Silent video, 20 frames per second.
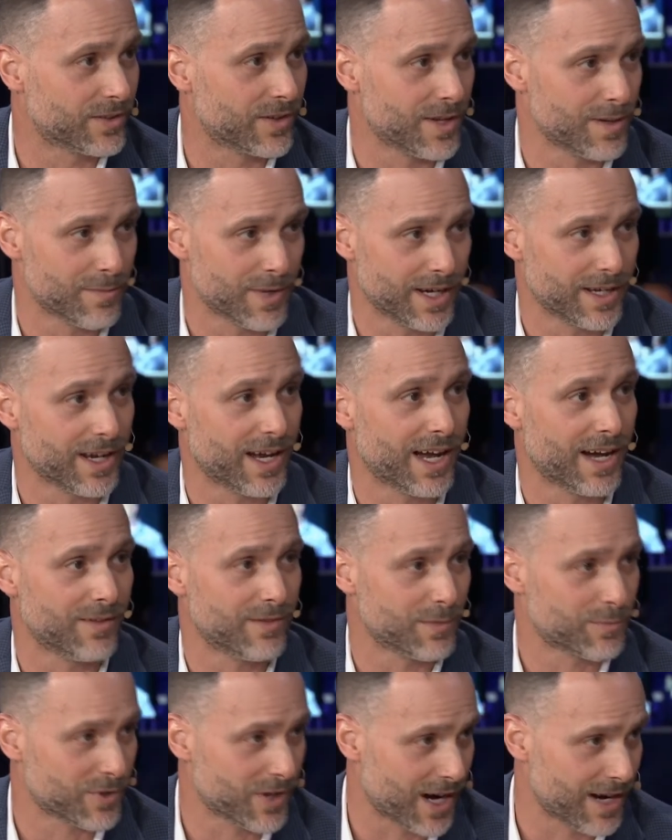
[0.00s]
They might have
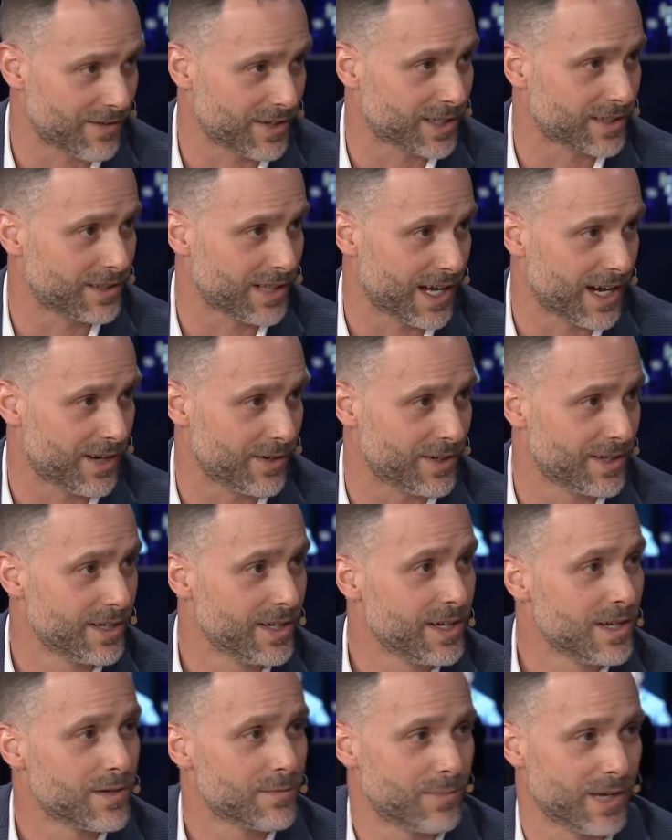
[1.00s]
a private cloud,
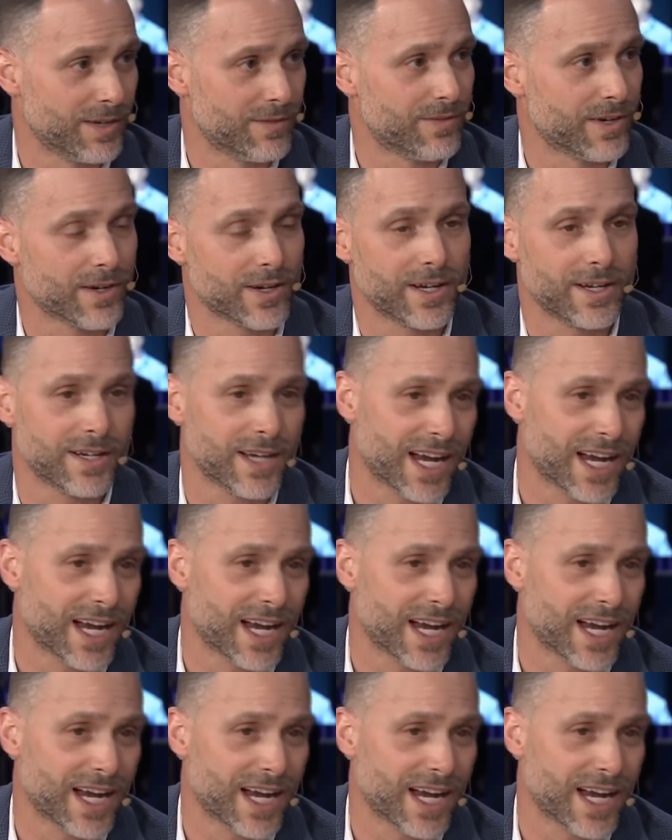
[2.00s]
but very,